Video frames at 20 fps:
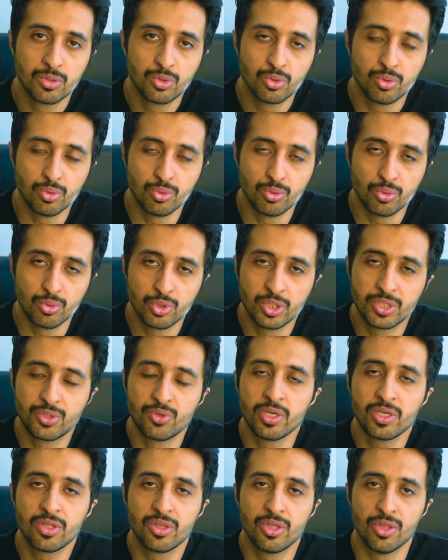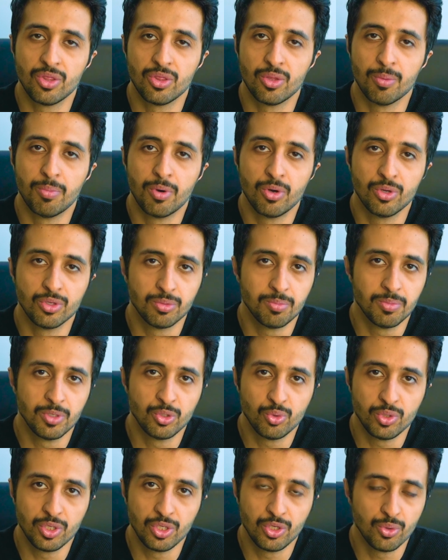to strengthen the bond
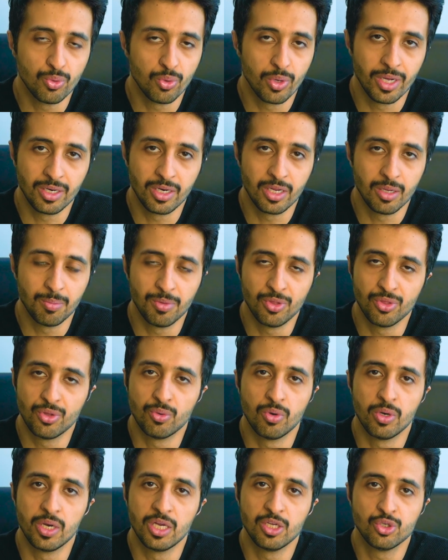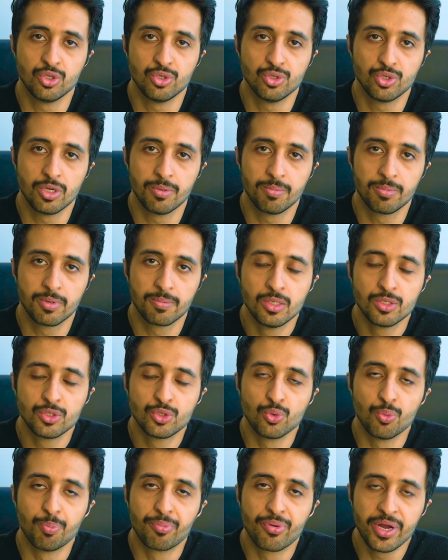between you and him in the relationship.
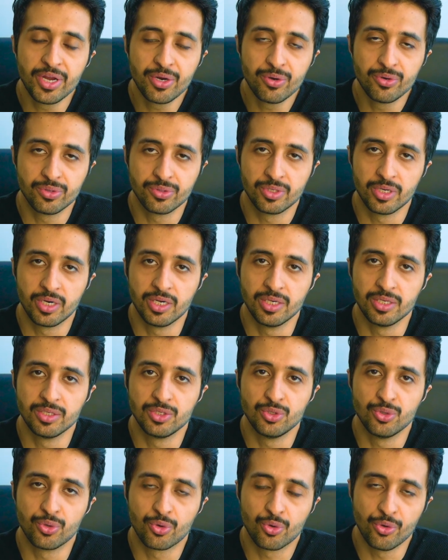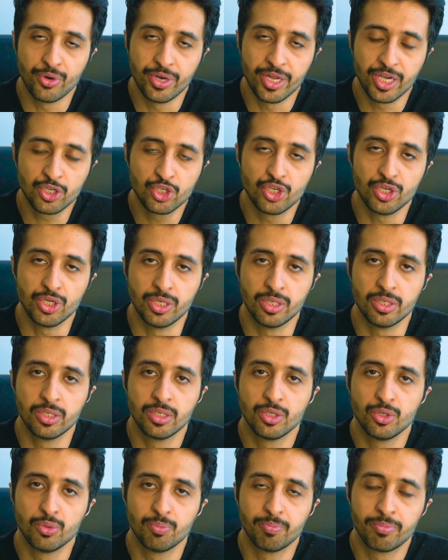So prioritize your connection,
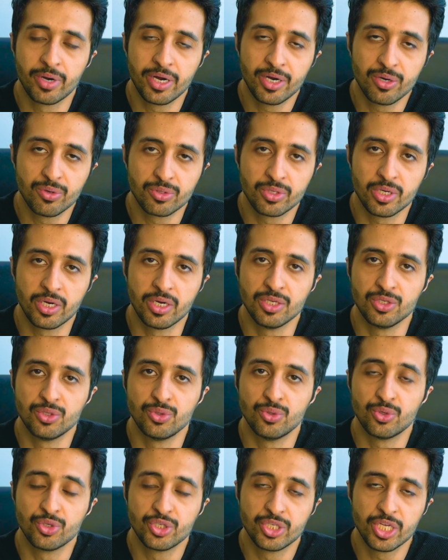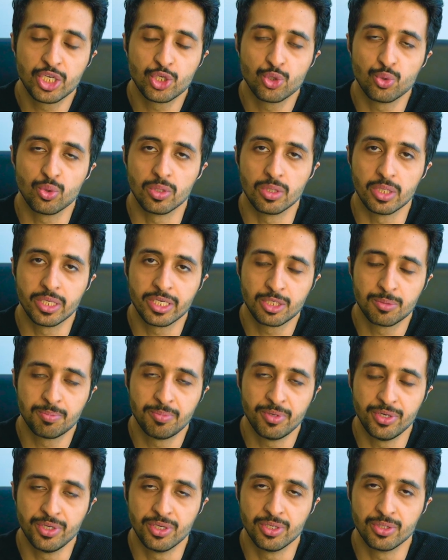prioritize your sexual
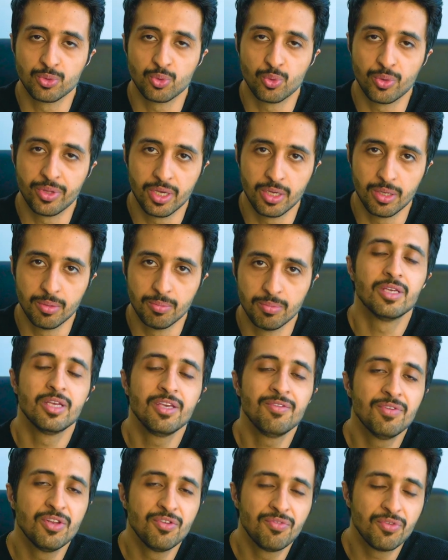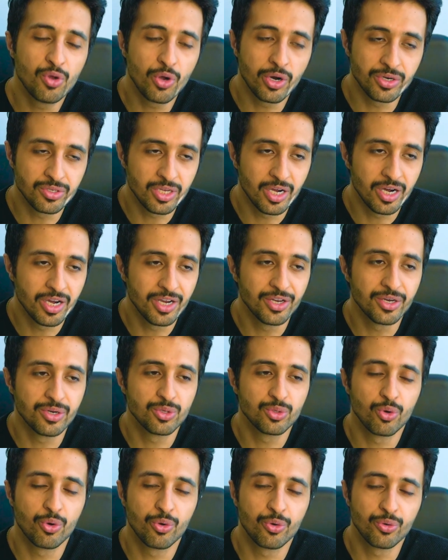experience with him. Even if you are
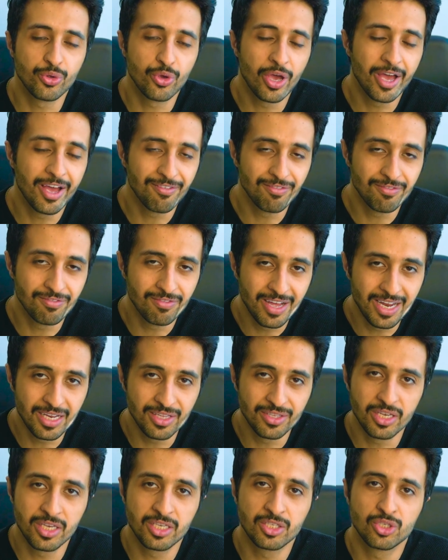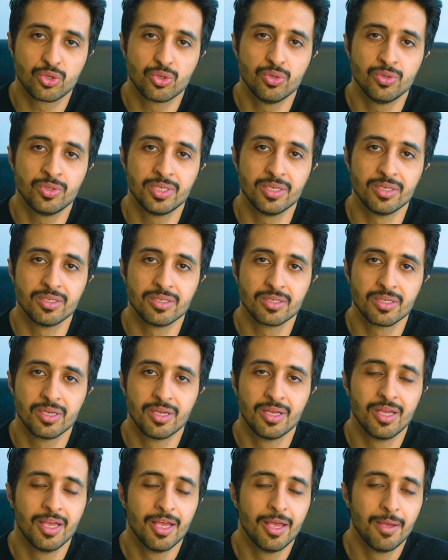tired or you have valid excuses,
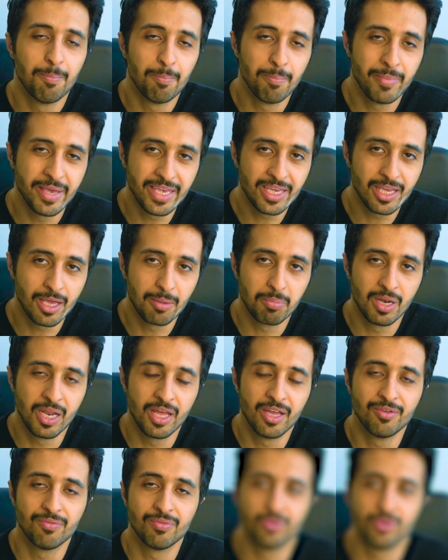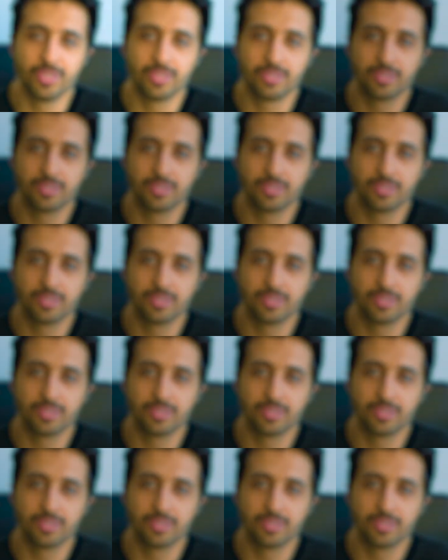make a plan for